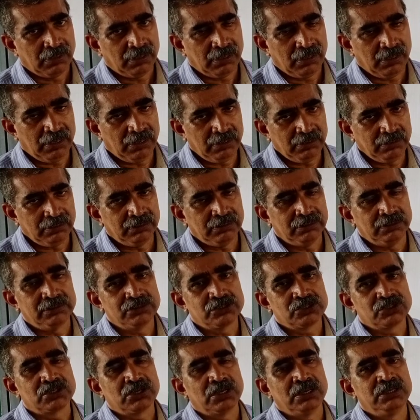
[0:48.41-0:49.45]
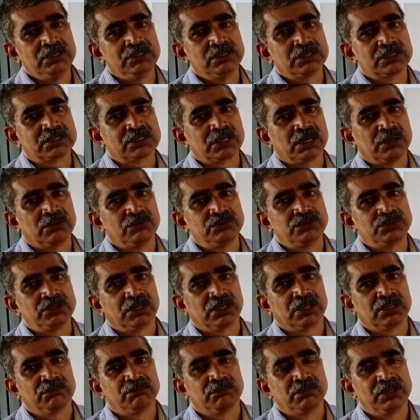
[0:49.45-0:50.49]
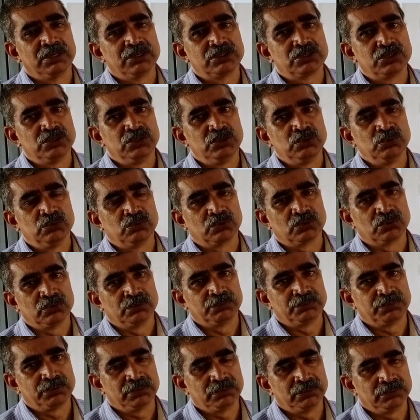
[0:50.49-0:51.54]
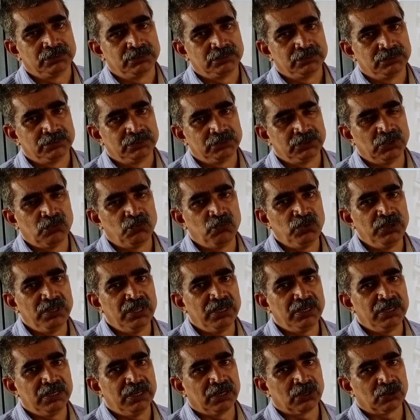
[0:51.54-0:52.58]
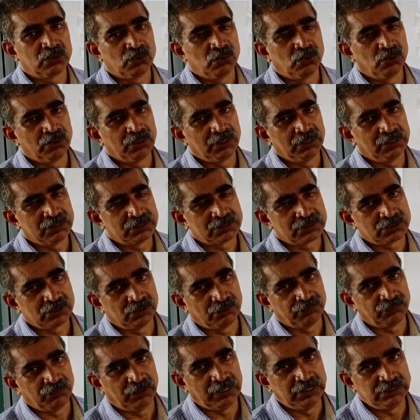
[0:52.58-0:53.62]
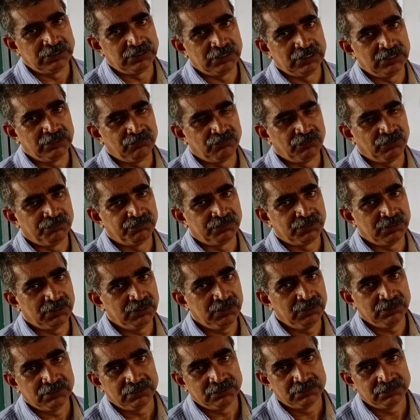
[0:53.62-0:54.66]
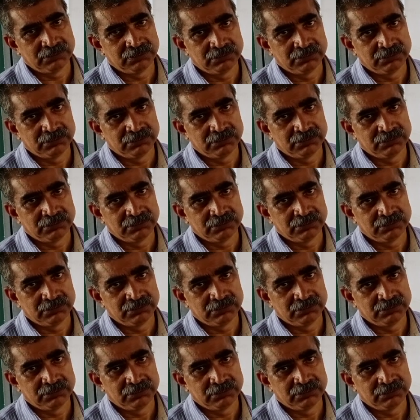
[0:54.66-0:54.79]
and changes have taken place in Europe. The Vienna Congress of 1815,